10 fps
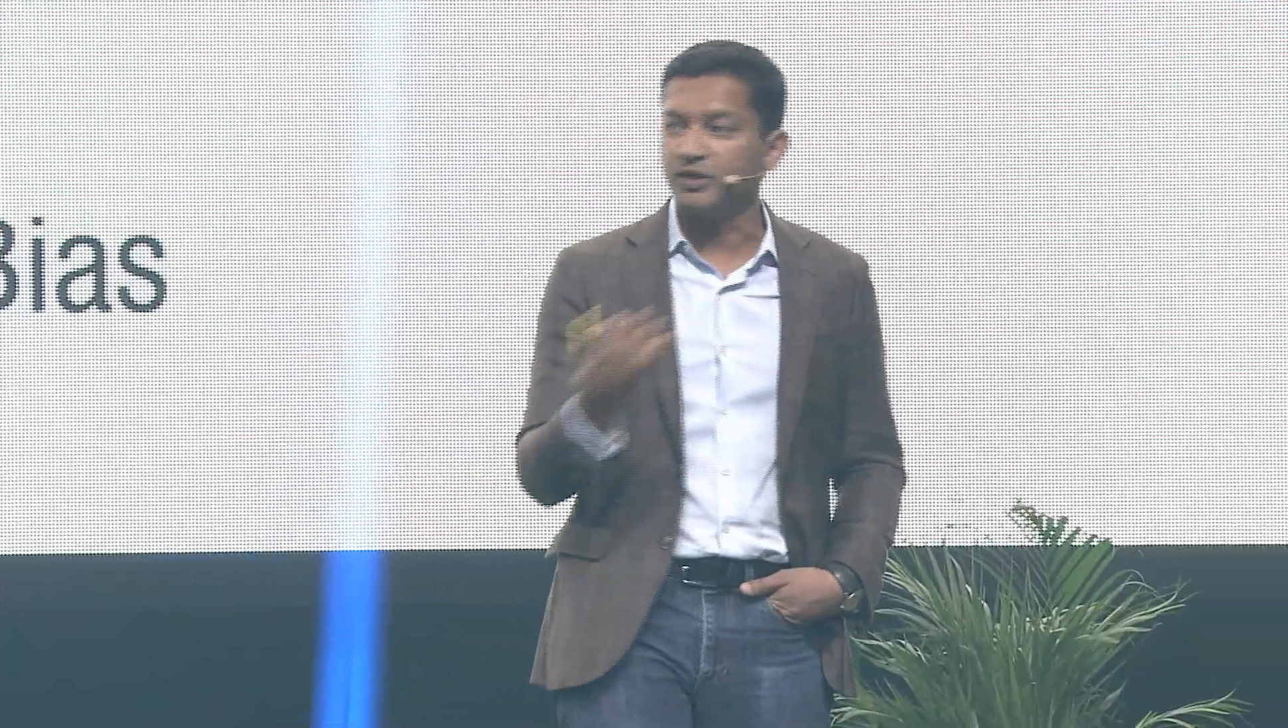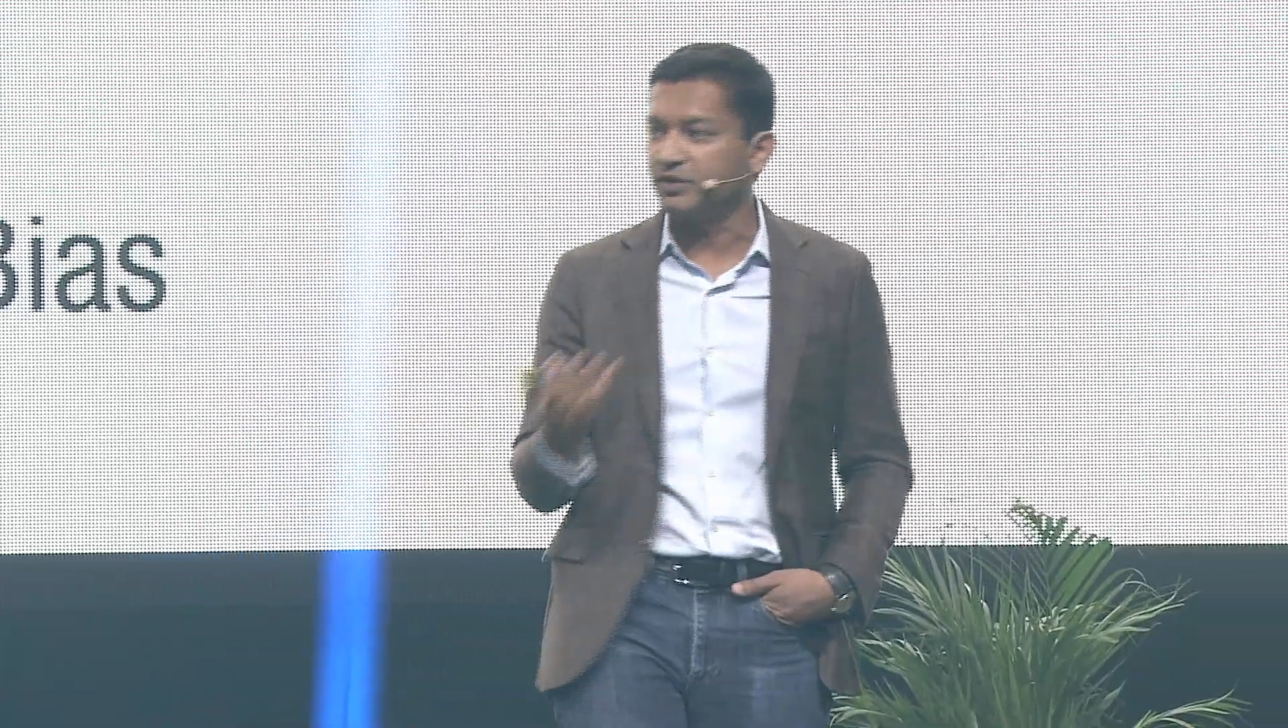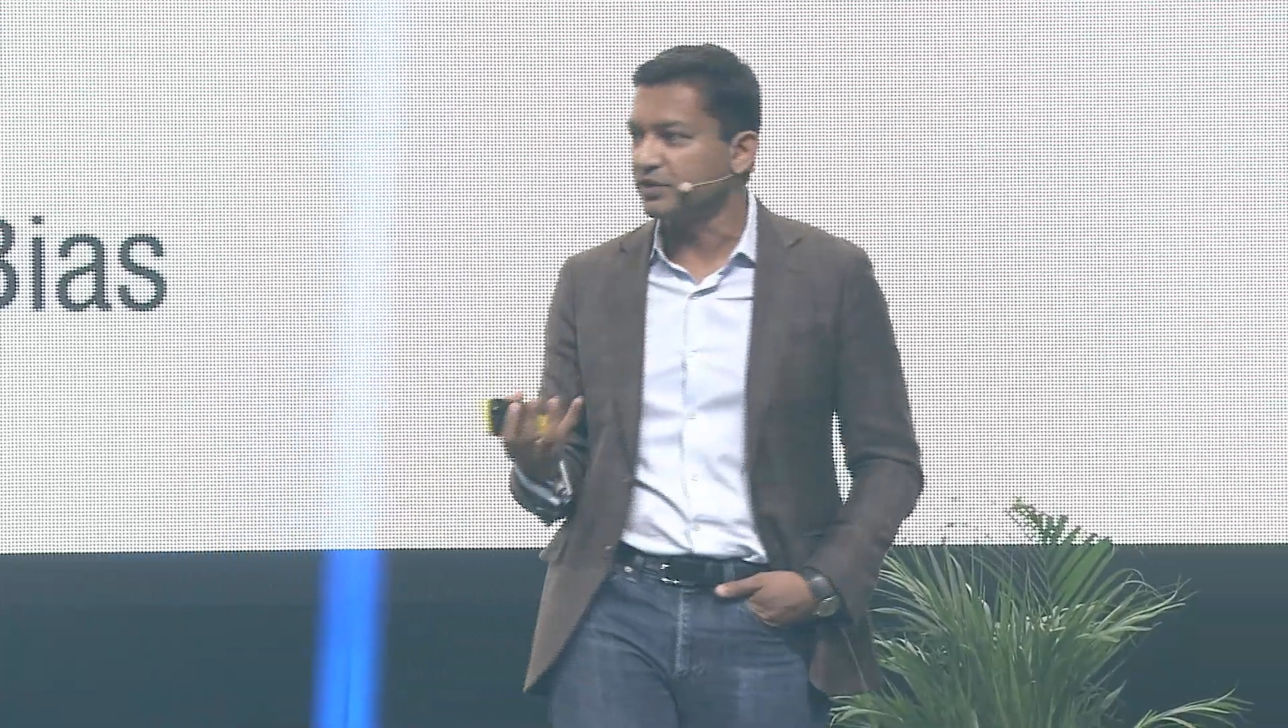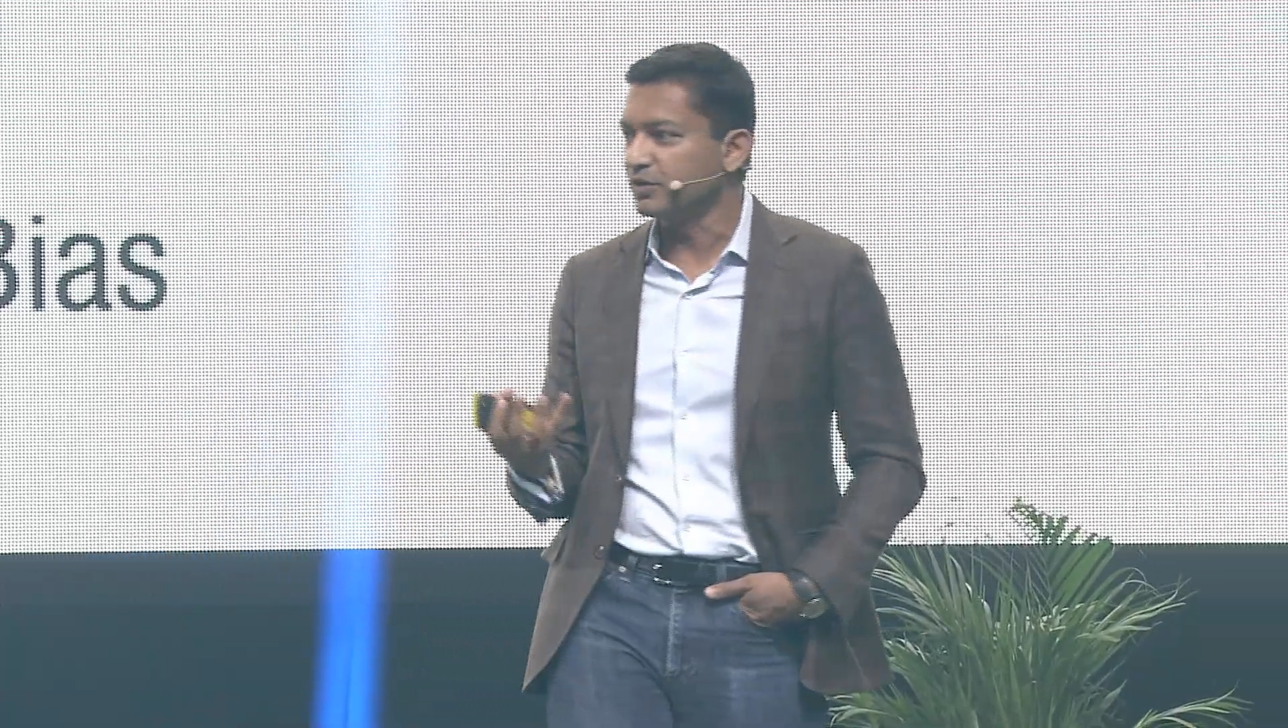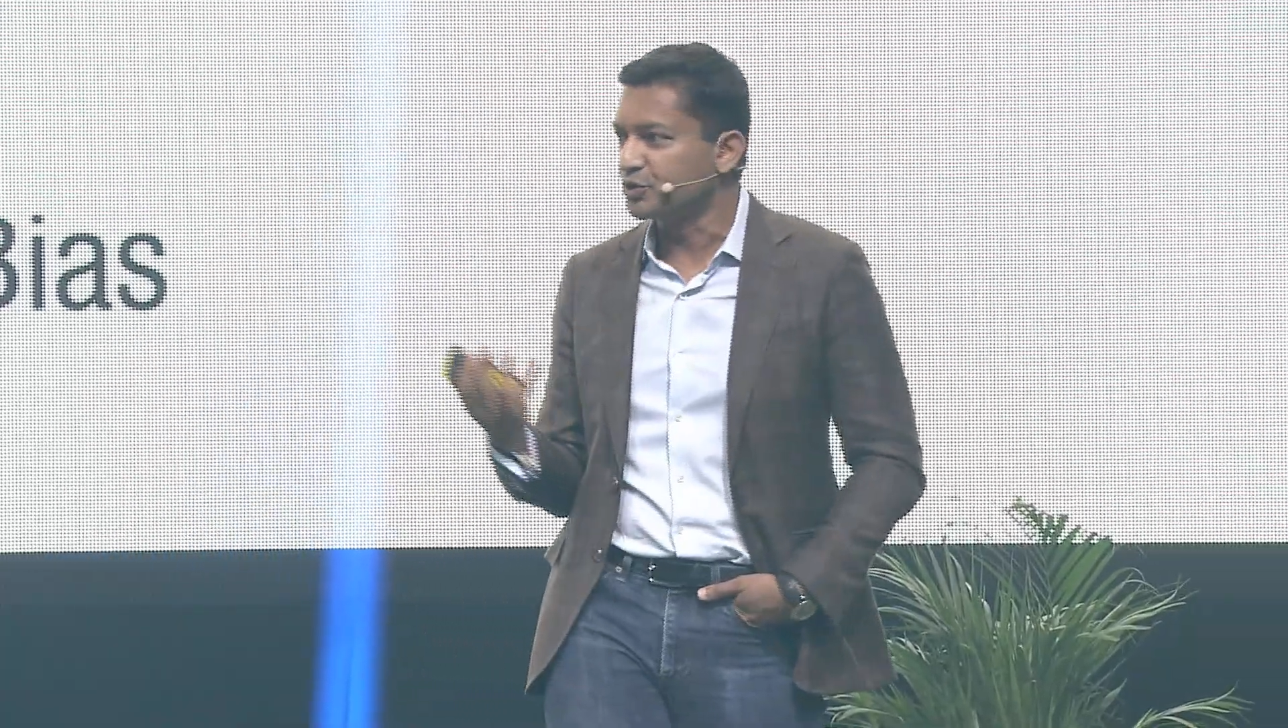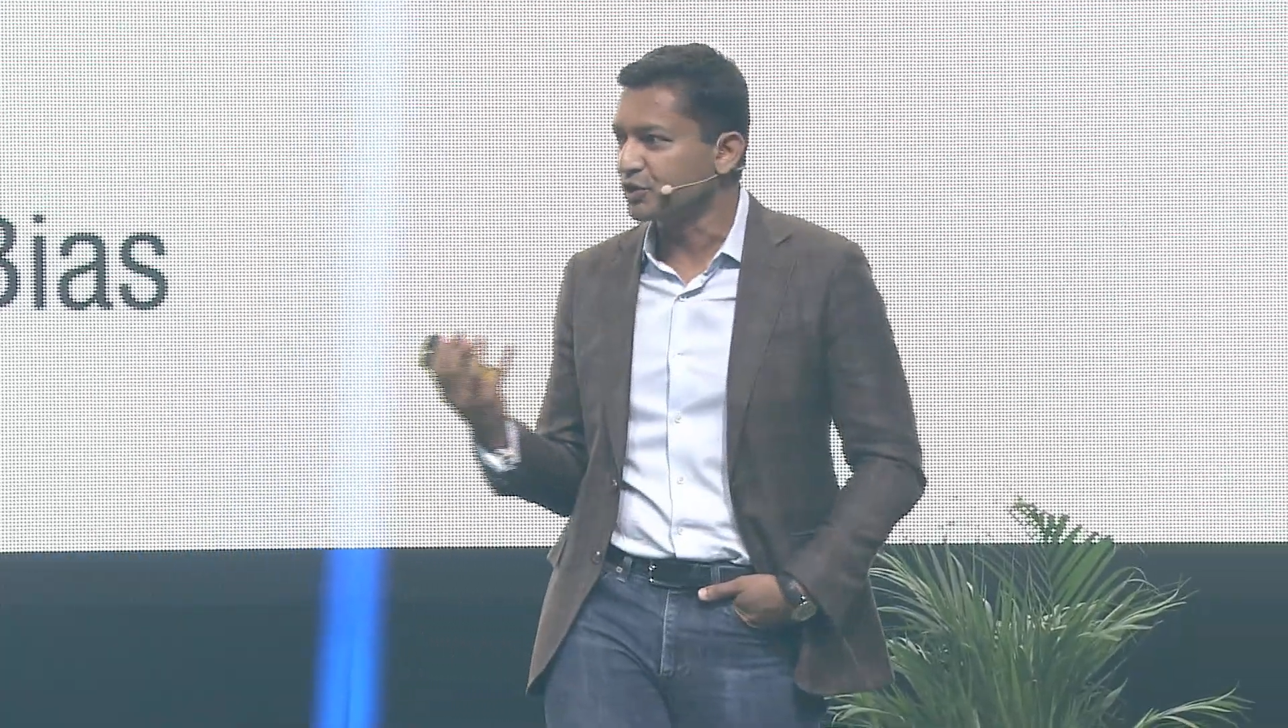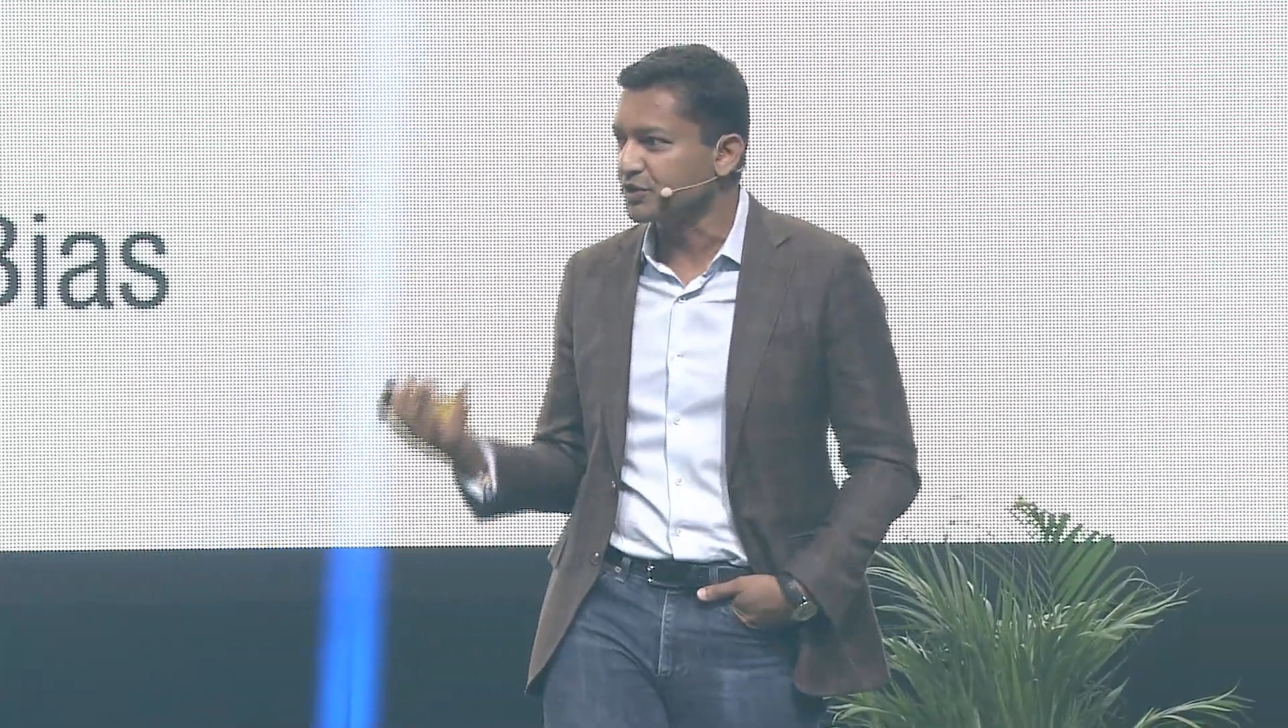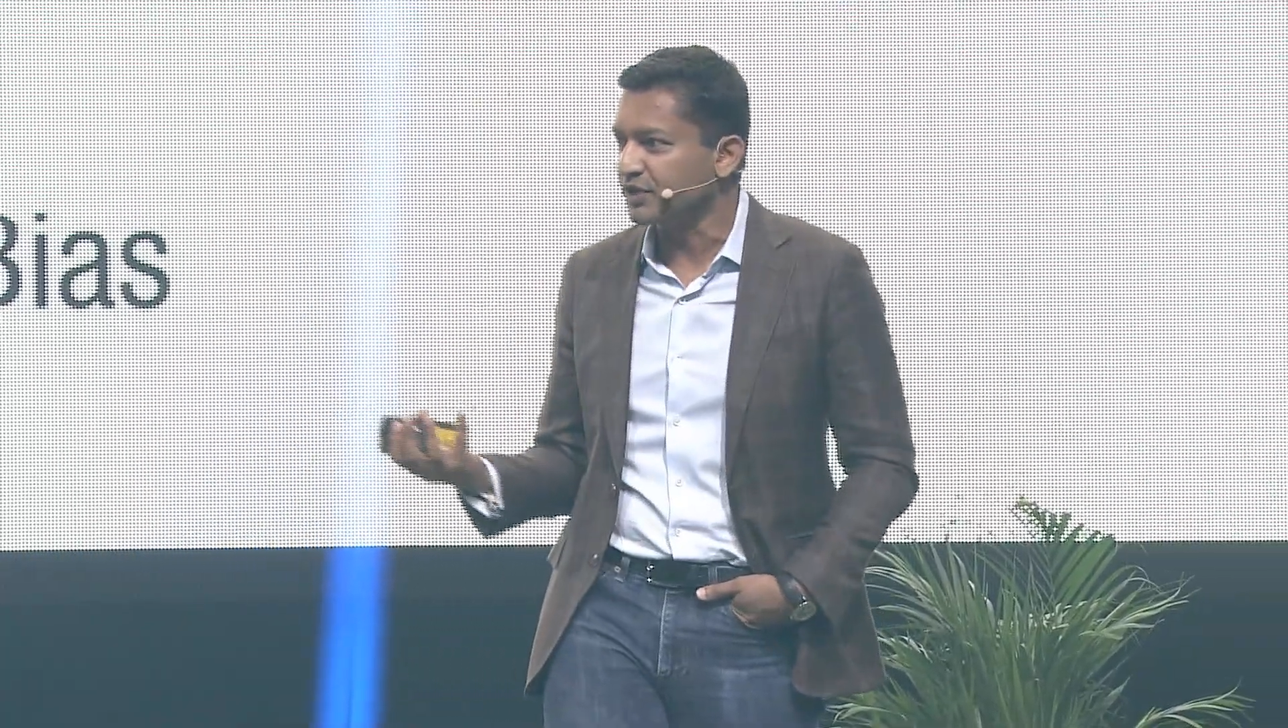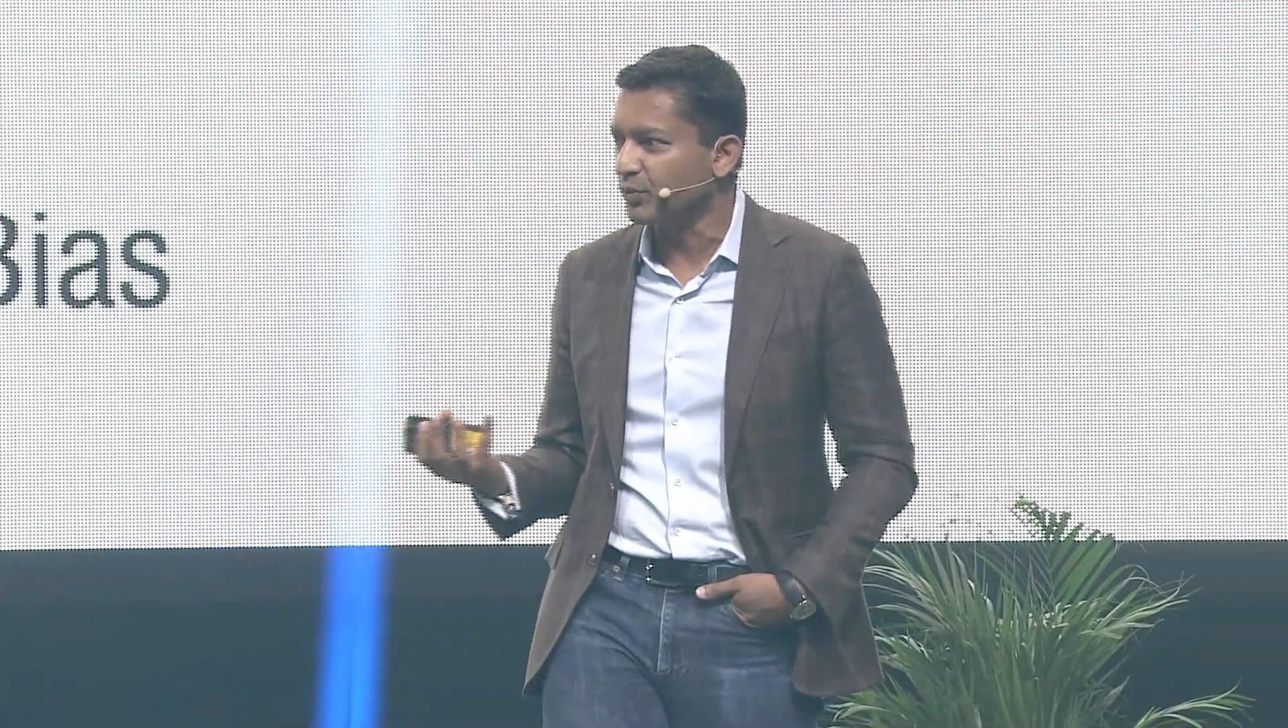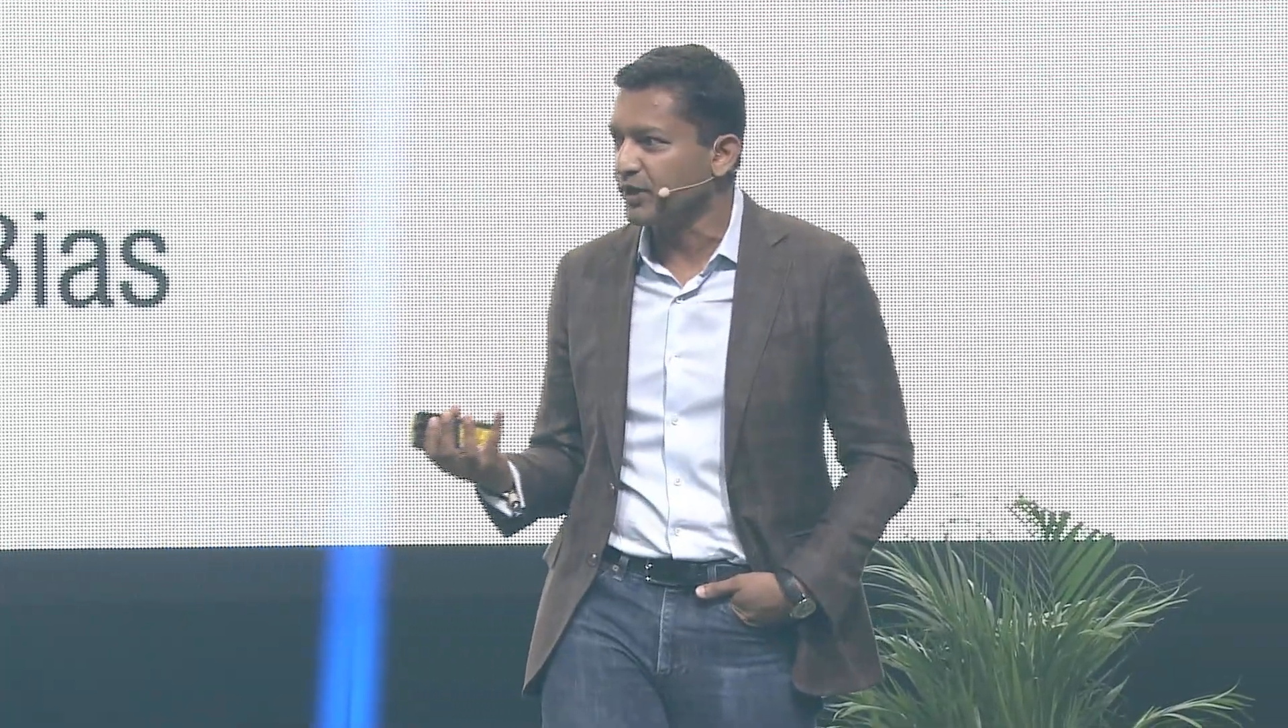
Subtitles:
the solutions that